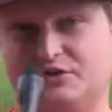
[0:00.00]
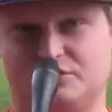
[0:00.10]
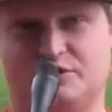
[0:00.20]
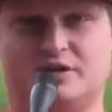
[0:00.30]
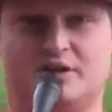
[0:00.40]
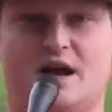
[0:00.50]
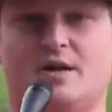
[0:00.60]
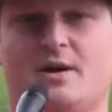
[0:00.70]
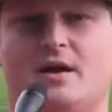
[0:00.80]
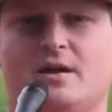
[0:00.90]
just learned a lot
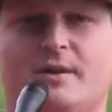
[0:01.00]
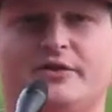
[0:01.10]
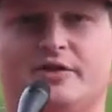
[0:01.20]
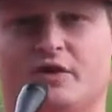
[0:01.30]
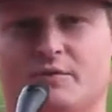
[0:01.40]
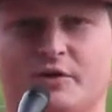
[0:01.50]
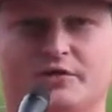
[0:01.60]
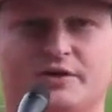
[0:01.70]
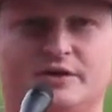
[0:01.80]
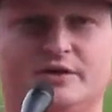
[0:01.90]
about like myself
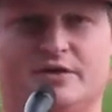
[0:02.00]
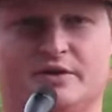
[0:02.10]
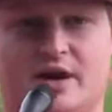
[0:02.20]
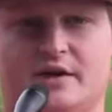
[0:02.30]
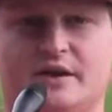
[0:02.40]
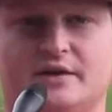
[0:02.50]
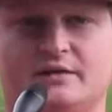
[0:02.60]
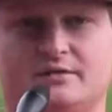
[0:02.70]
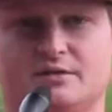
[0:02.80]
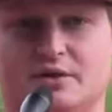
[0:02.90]
personally, just kind of like
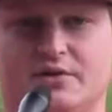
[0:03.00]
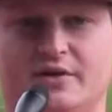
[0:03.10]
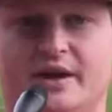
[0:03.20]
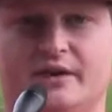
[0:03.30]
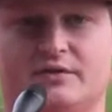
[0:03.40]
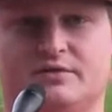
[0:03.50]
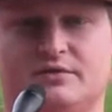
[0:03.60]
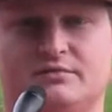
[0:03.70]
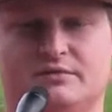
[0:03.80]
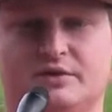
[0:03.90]
little things
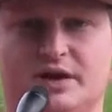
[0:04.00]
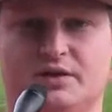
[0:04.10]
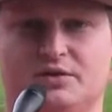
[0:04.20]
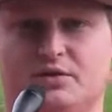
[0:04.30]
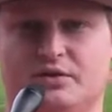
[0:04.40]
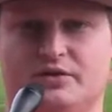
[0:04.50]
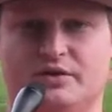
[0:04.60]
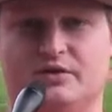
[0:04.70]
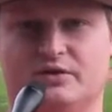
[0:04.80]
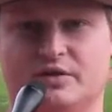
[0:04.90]
to get you through the
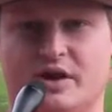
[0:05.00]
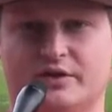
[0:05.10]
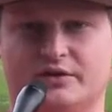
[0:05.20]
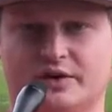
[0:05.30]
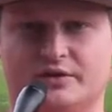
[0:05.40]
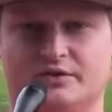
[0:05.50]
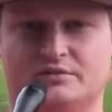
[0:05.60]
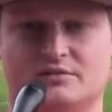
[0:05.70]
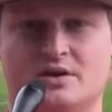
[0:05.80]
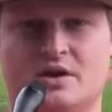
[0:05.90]
season. So I just like to
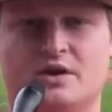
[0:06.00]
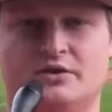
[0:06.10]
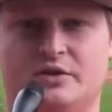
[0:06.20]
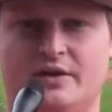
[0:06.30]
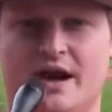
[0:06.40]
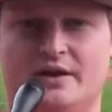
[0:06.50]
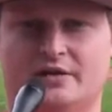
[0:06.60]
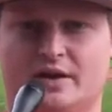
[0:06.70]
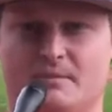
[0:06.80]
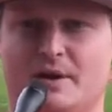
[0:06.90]
do that and
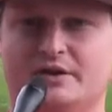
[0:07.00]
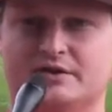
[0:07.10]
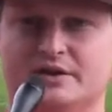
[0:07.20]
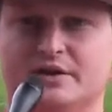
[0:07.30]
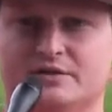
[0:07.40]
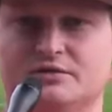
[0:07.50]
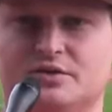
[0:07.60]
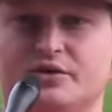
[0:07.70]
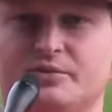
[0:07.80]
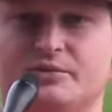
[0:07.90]
just like mentally
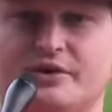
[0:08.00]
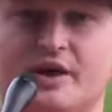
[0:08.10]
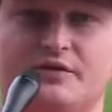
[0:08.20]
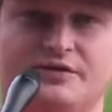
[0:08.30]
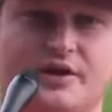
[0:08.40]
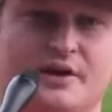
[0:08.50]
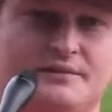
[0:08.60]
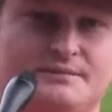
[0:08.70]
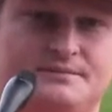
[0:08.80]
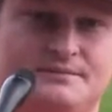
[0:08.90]
learn some stuff, so
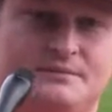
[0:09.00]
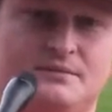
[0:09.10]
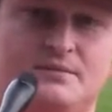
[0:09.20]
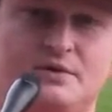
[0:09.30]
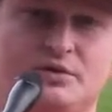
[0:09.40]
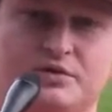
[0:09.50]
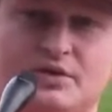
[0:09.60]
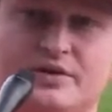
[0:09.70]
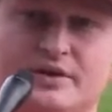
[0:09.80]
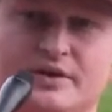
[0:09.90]
just
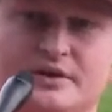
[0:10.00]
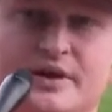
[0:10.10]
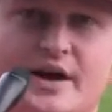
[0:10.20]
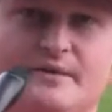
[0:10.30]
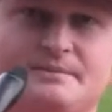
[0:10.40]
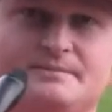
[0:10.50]
little things like that.